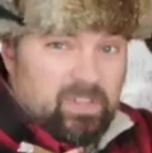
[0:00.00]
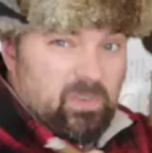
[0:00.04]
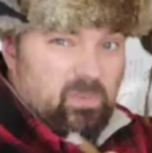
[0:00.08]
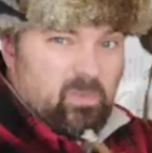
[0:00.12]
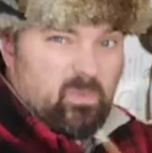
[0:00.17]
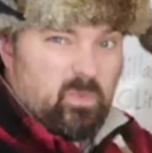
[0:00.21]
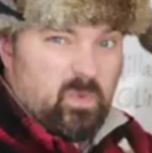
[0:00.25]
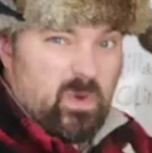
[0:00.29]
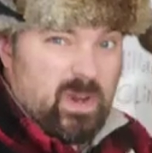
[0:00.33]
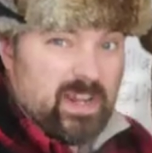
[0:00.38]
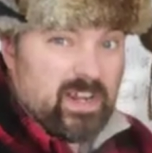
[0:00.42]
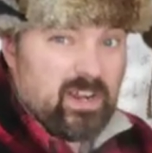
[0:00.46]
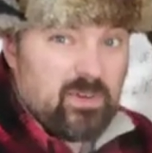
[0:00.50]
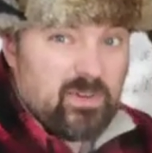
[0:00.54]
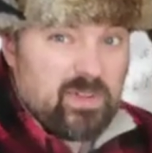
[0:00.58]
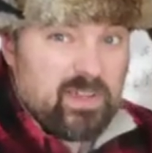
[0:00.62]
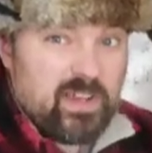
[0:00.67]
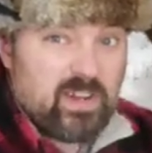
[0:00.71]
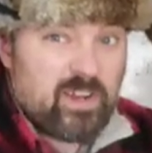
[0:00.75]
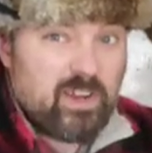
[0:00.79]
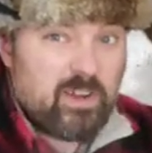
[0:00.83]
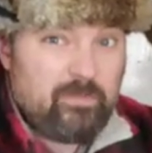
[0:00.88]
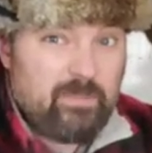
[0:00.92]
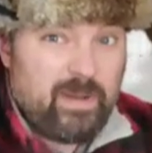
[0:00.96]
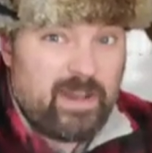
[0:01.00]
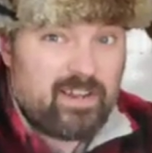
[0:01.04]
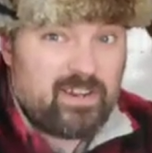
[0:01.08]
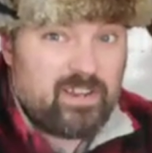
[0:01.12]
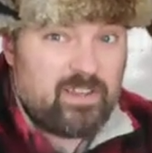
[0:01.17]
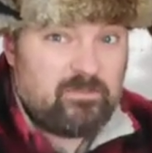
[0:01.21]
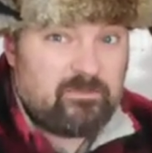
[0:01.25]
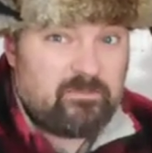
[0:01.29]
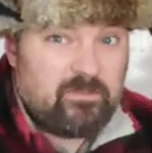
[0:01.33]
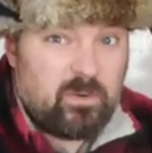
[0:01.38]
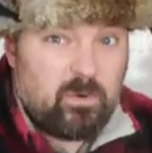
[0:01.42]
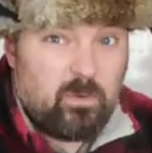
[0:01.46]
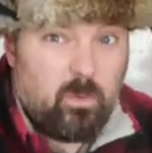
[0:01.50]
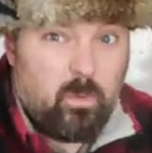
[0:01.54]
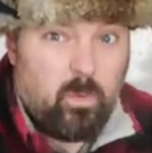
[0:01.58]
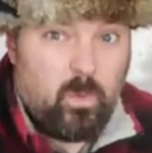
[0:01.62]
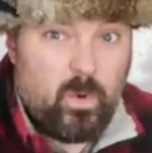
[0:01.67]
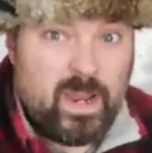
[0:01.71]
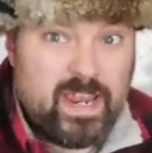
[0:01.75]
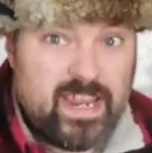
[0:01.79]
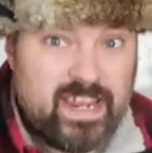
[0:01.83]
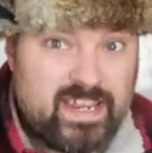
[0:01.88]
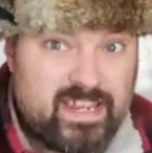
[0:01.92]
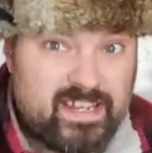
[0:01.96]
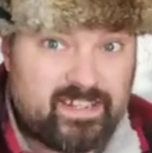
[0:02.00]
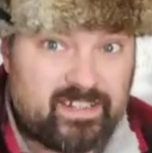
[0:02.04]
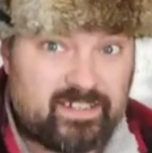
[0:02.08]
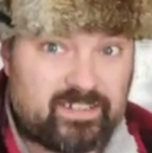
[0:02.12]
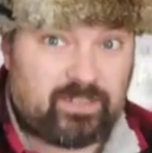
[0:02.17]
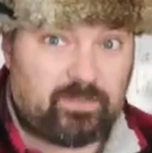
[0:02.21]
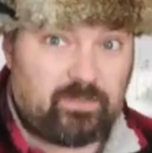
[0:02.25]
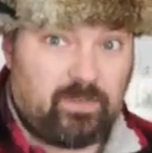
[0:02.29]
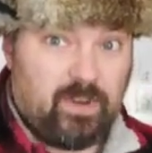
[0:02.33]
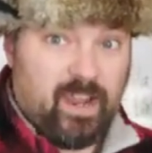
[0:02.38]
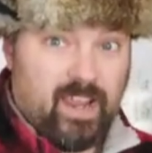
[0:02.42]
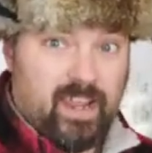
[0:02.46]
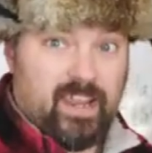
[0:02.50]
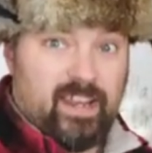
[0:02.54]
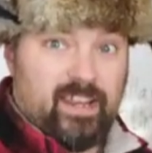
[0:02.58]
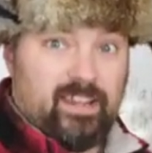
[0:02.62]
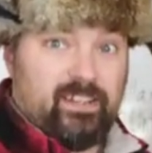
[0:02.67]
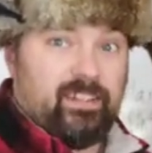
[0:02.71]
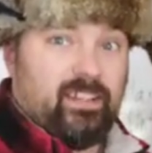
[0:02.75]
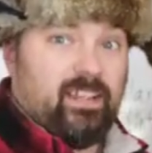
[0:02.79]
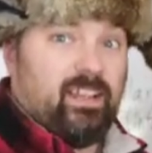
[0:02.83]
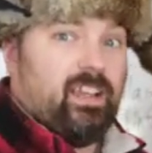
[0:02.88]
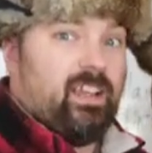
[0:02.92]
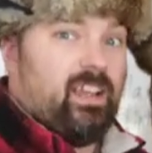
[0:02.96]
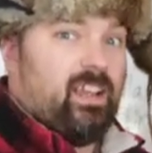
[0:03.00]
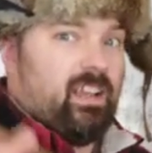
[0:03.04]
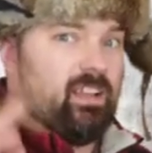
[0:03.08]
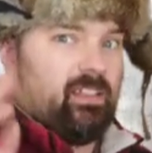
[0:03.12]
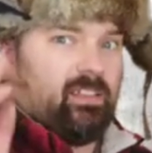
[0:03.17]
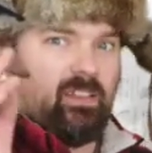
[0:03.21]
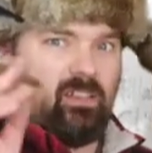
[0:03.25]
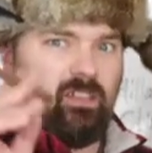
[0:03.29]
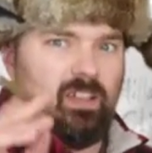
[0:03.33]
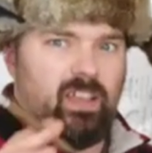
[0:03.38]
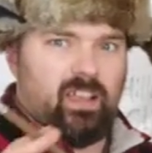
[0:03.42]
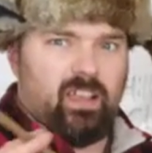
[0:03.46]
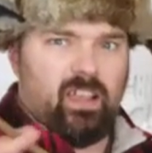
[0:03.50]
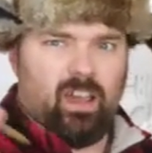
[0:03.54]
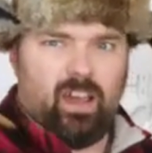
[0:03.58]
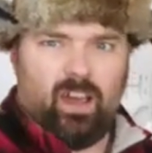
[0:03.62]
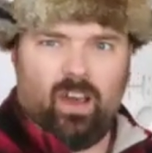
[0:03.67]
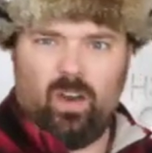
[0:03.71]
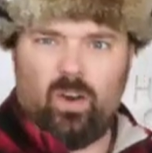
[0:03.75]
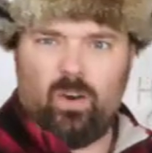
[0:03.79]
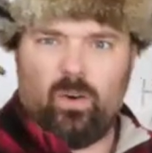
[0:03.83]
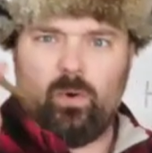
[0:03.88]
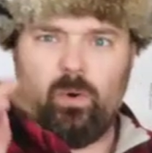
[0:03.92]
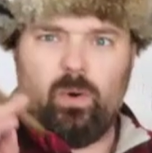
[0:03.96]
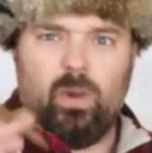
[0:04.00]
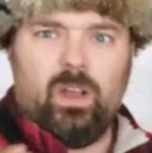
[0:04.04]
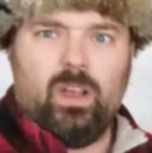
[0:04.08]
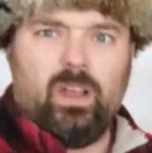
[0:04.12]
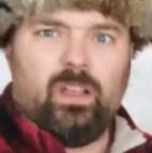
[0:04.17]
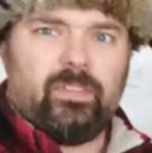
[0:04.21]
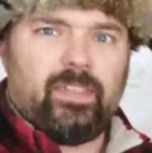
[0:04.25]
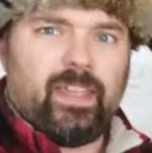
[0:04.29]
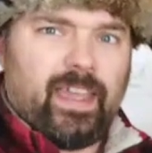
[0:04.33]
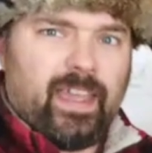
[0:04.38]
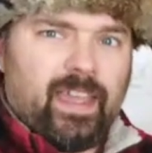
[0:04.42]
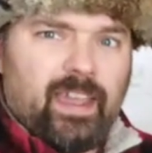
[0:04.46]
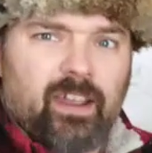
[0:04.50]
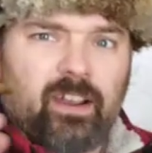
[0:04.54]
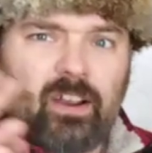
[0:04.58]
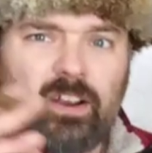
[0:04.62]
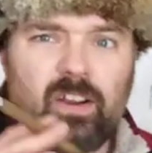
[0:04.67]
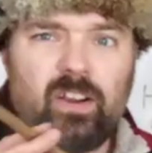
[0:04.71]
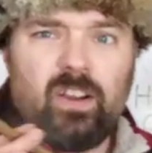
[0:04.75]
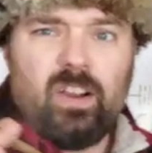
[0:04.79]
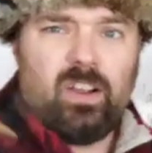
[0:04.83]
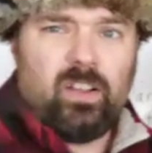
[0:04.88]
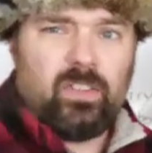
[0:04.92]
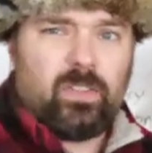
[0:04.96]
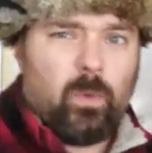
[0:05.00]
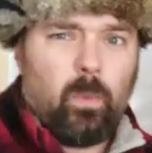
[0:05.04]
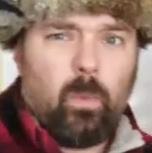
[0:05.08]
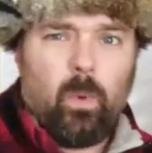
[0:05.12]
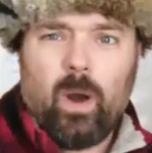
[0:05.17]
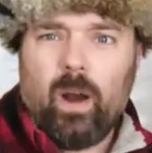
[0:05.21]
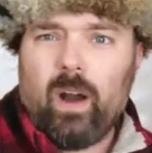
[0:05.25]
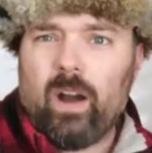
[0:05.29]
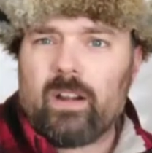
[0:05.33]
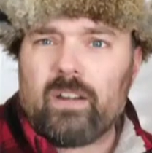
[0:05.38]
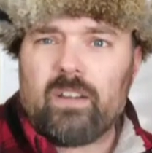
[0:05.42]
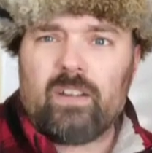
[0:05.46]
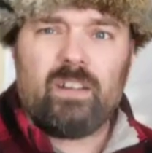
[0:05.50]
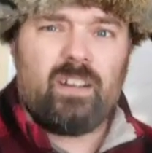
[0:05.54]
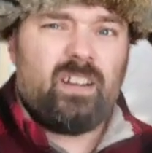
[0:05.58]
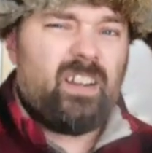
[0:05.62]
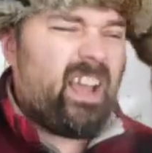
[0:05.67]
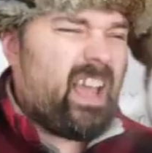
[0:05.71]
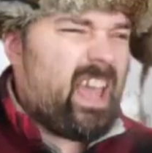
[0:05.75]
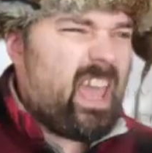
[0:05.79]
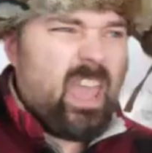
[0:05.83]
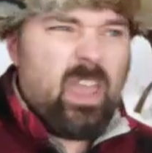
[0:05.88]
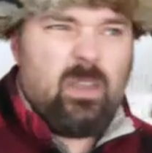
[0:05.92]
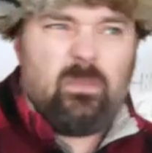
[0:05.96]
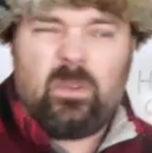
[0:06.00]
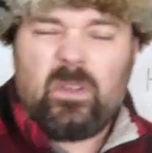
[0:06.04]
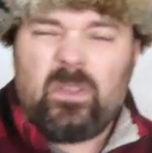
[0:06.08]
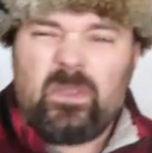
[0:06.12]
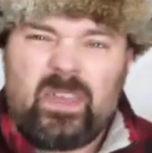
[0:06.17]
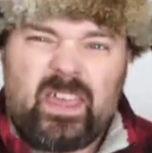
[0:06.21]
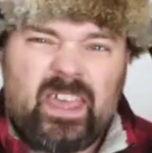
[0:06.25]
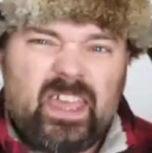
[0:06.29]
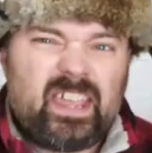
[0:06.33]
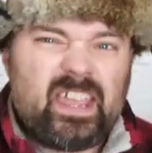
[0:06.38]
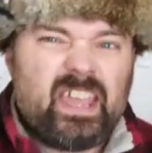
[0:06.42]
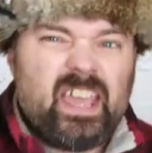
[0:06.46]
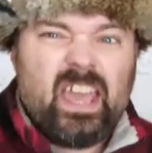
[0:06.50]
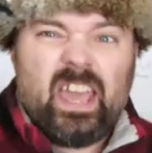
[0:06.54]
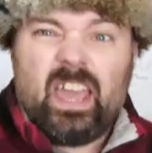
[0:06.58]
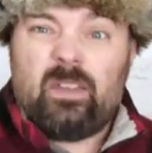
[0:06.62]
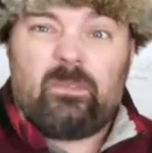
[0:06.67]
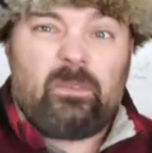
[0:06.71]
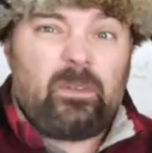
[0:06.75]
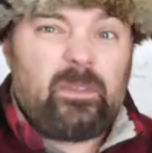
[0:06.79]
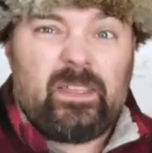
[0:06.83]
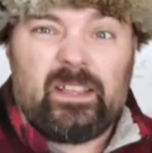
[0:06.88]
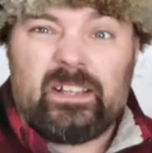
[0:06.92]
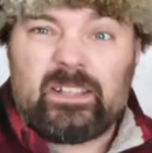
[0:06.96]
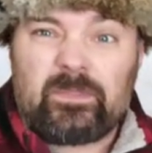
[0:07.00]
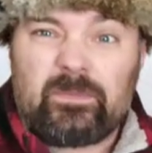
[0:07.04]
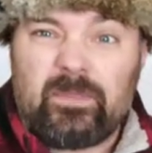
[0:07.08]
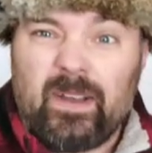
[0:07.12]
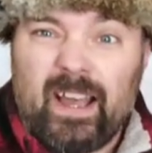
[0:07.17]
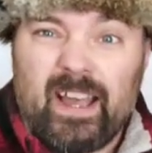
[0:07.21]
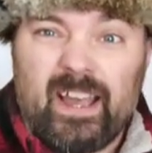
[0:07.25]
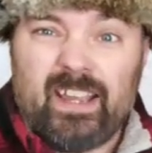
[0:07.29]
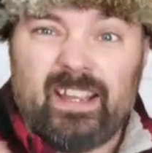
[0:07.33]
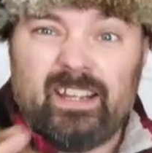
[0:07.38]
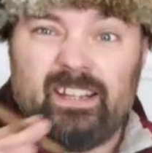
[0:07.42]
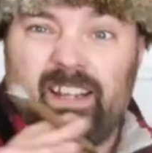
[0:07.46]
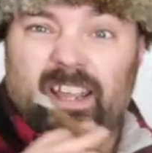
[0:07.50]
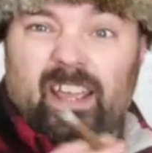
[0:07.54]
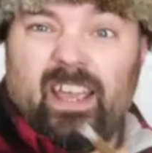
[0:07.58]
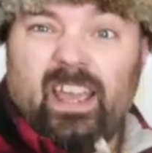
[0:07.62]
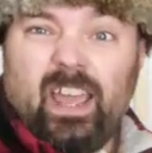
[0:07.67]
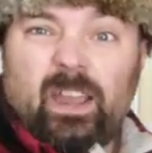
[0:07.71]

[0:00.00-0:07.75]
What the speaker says: We don't hear about it for weeks, right? And they're like, oh, the air, the water, everything's fine.